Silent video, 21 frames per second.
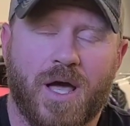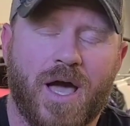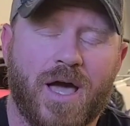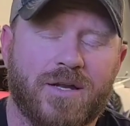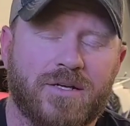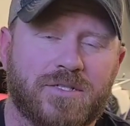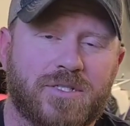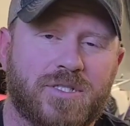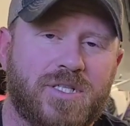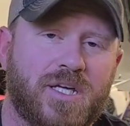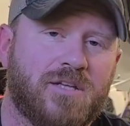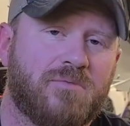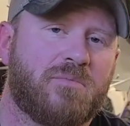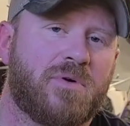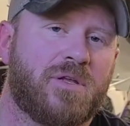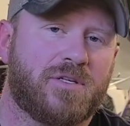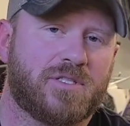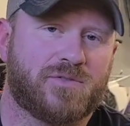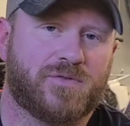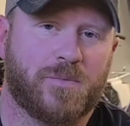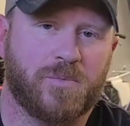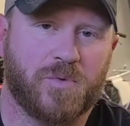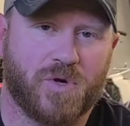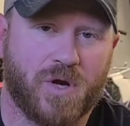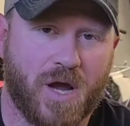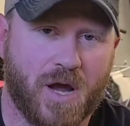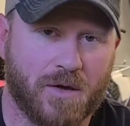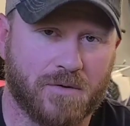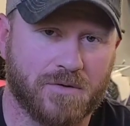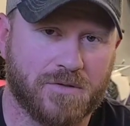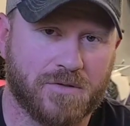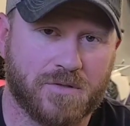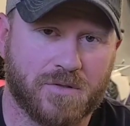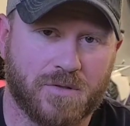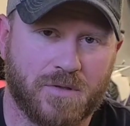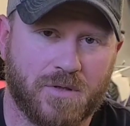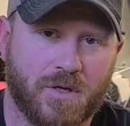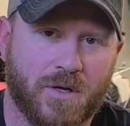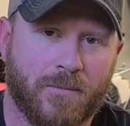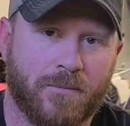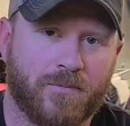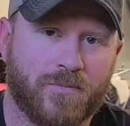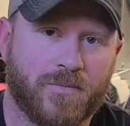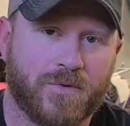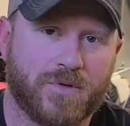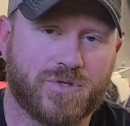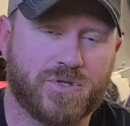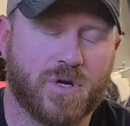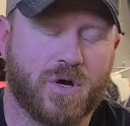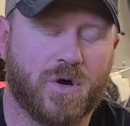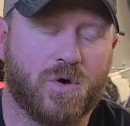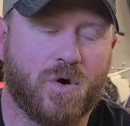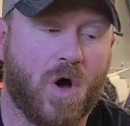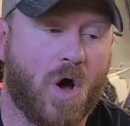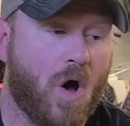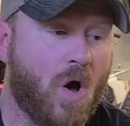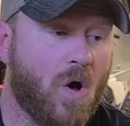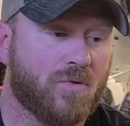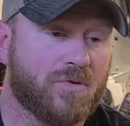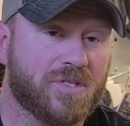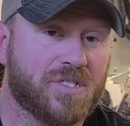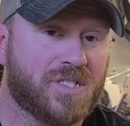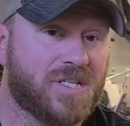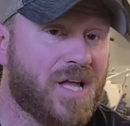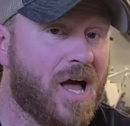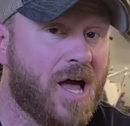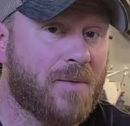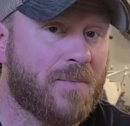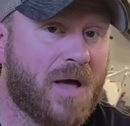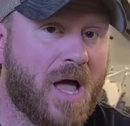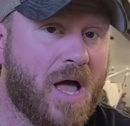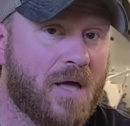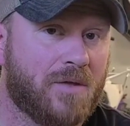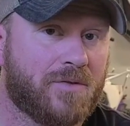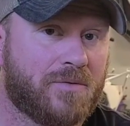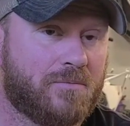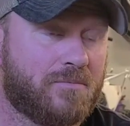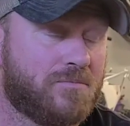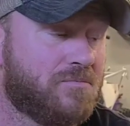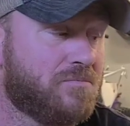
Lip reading: and it's 10 minutes from your house. So all this time I had